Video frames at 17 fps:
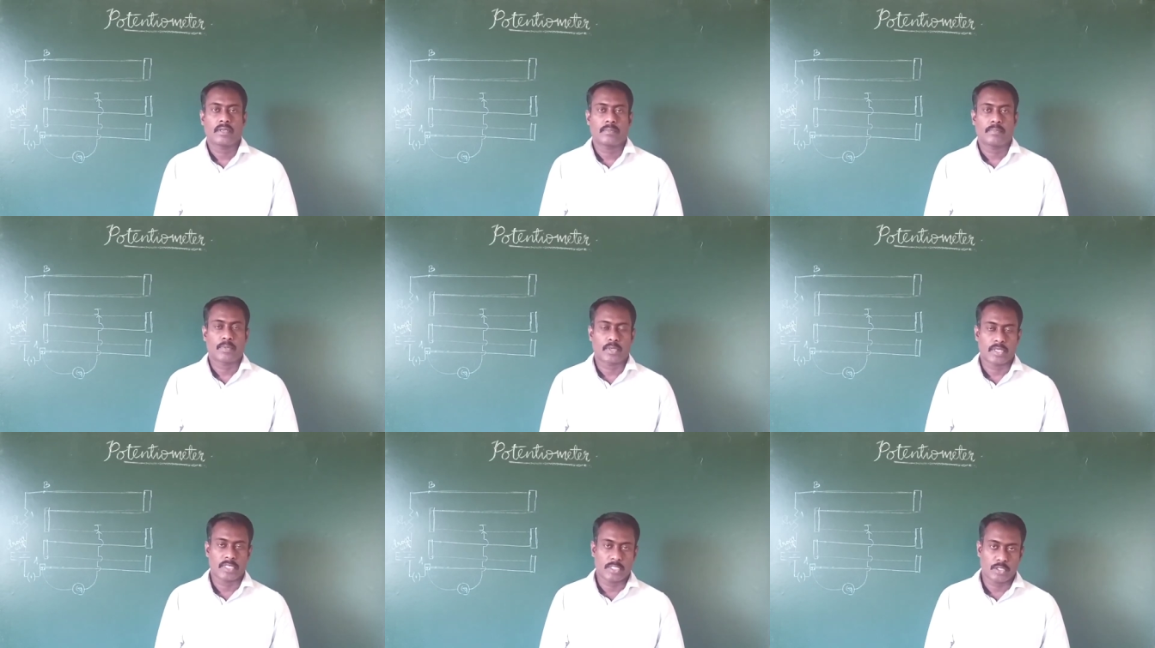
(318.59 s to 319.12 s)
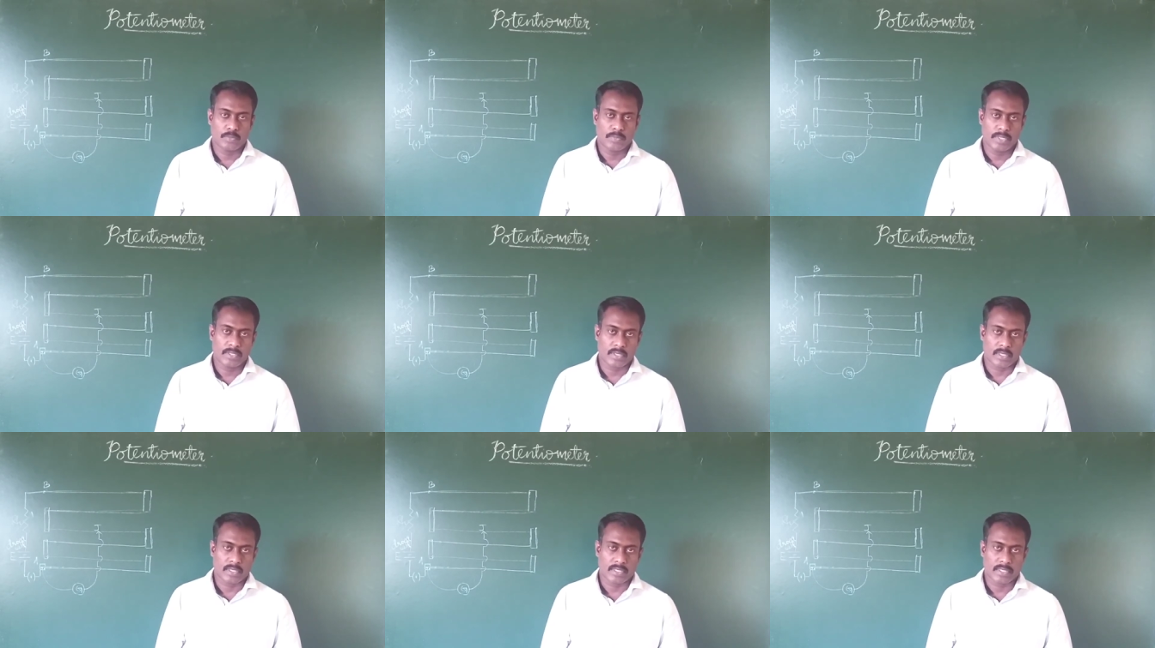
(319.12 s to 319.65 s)

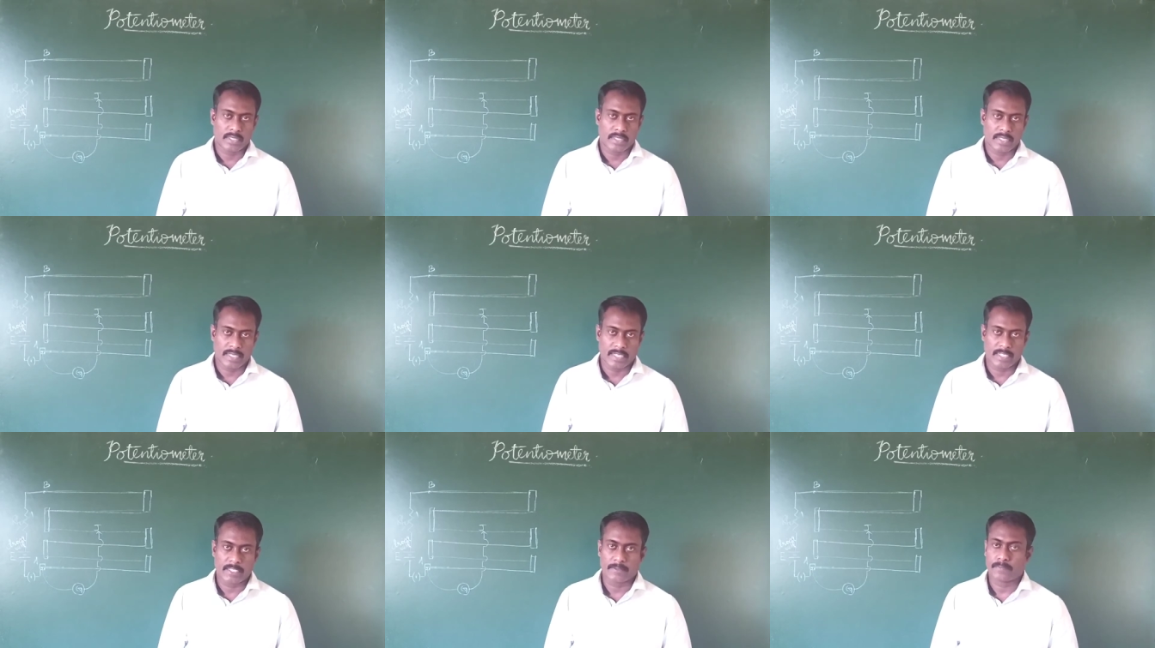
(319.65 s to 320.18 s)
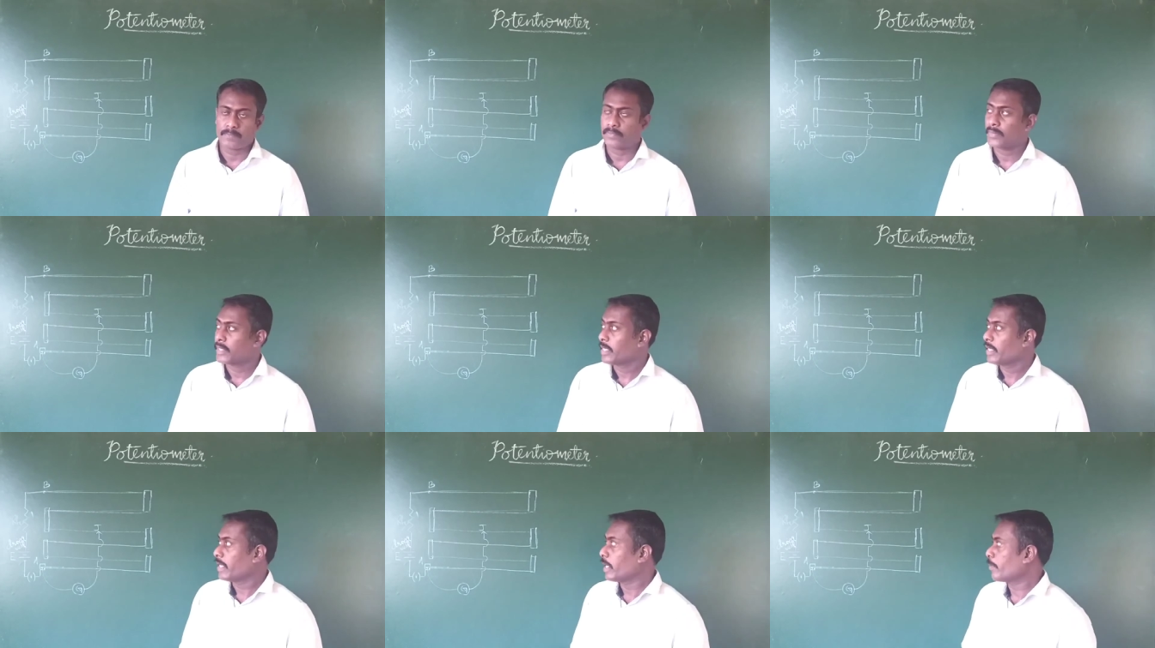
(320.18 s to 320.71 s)
potentiometer, that
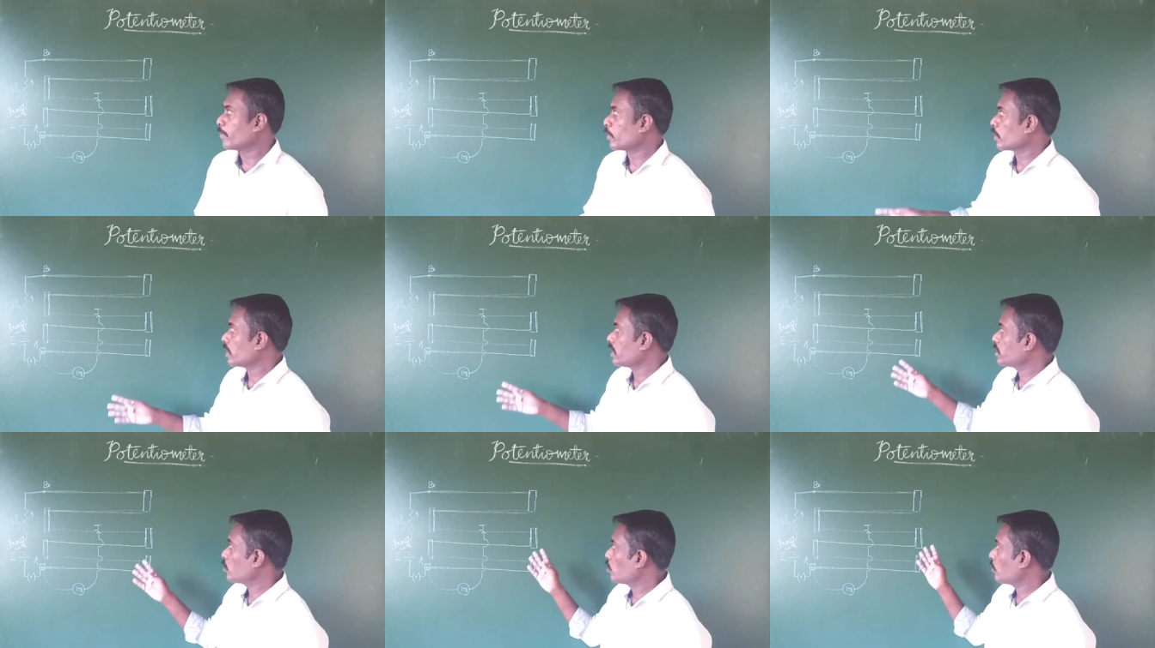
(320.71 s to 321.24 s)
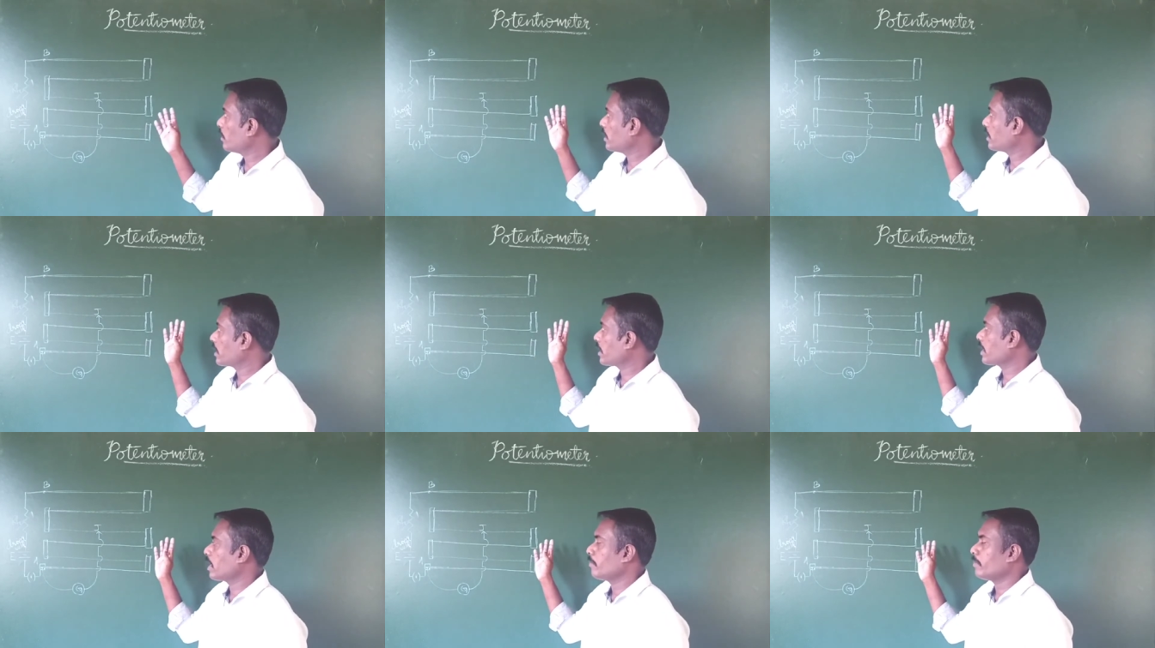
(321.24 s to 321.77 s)
a
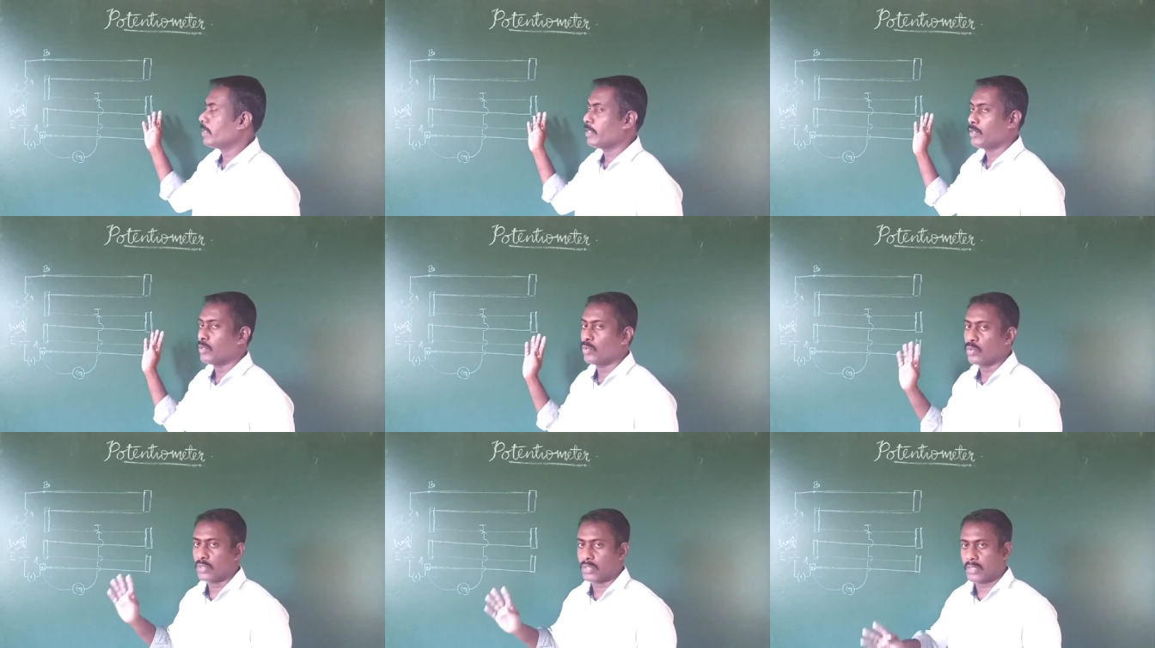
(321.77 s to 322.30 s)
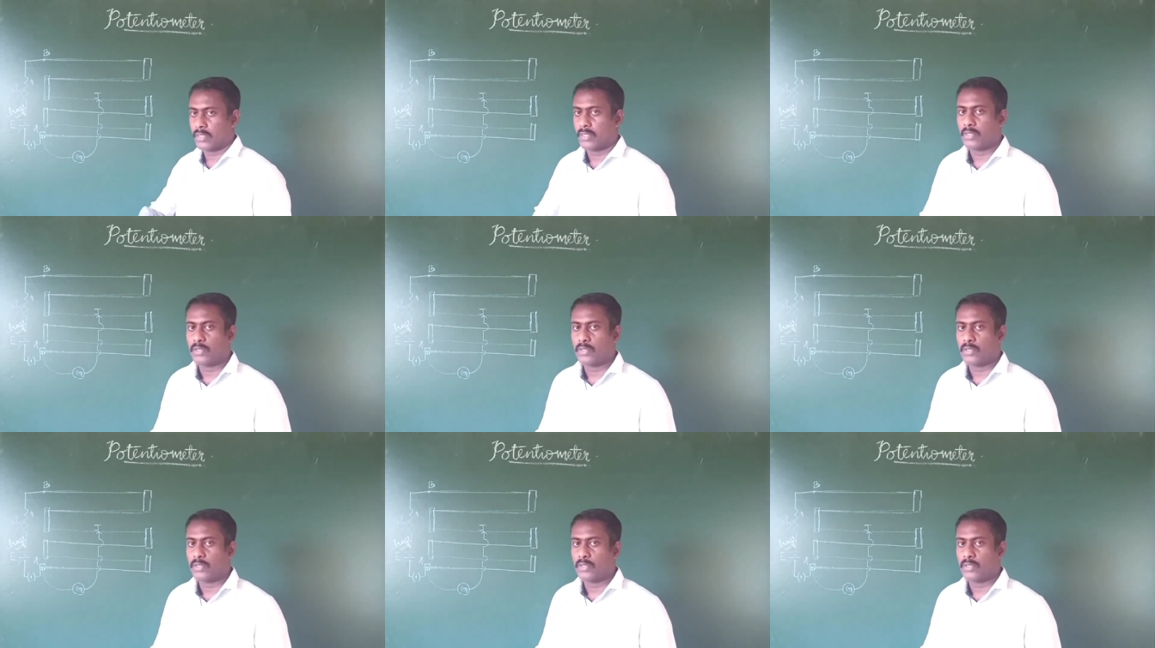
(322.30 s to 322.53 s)
potentiometer can be used